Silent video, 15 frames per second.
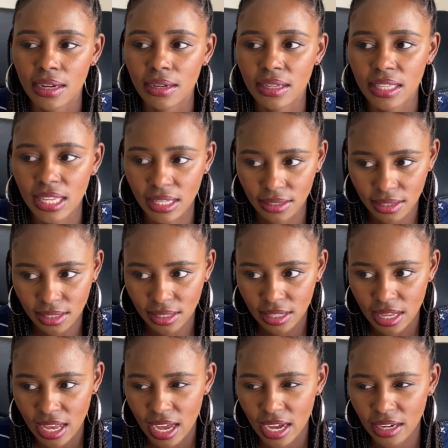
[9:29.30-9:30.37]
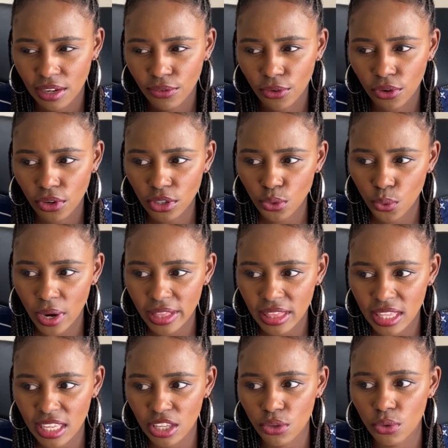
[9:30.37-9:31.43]
Yes, and I forgot one
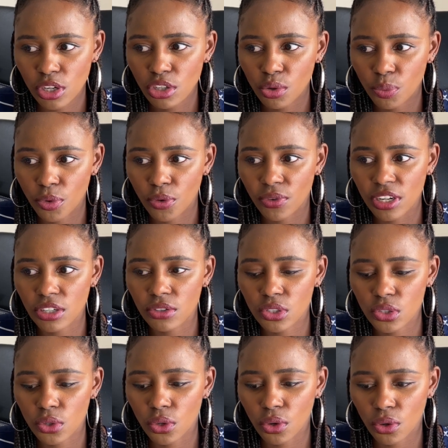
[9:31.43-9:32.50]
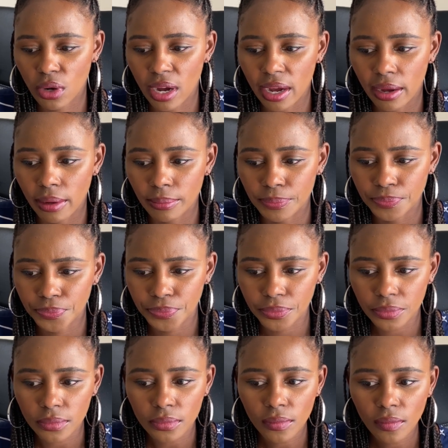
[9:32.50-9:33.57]
thing. You need to provide also
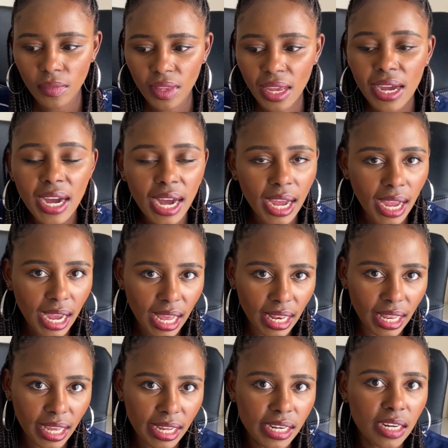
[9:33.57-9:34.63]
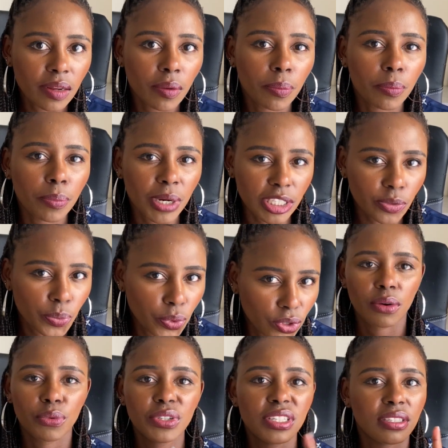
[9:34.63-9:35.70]
a colored passport,
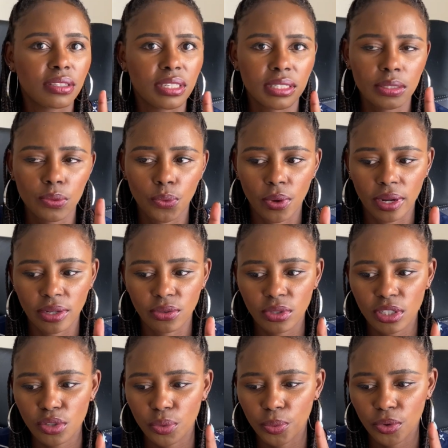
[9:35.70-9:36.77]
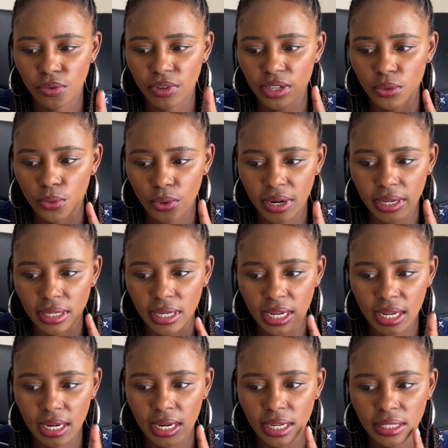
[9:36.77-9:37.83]
which is just one. You need to provide one
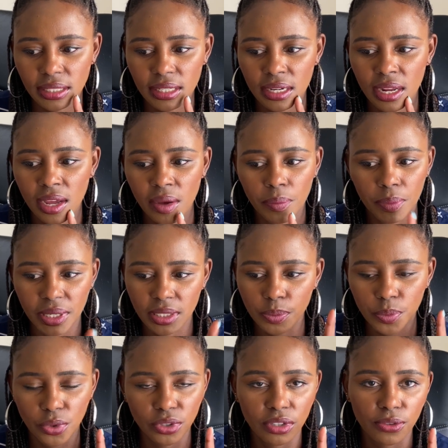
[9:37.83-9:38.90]
colored passport